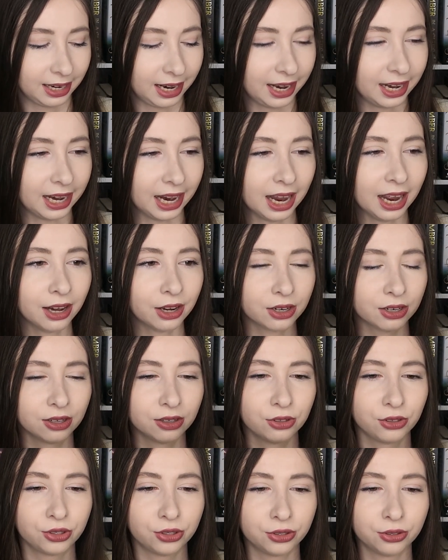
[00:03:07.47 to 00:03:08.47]
I got
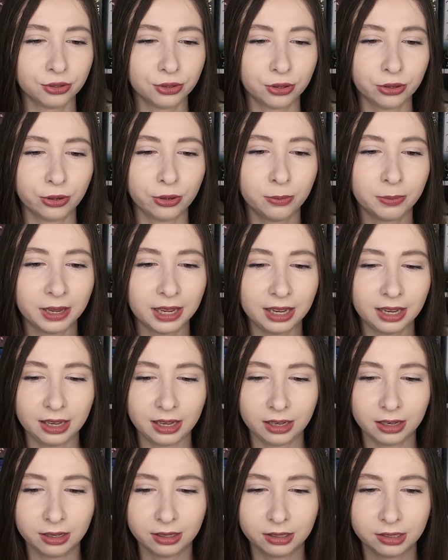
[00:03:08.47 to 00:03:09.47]
to
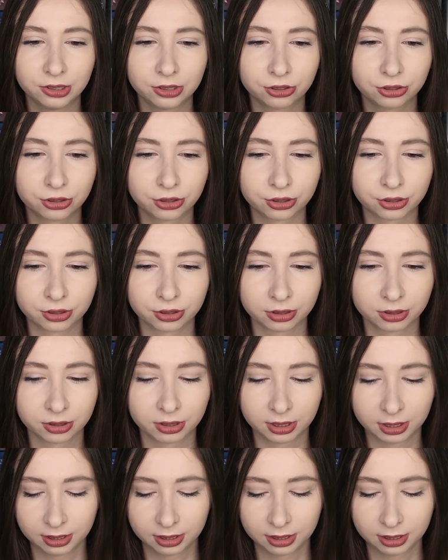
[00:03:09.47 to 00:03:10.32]
page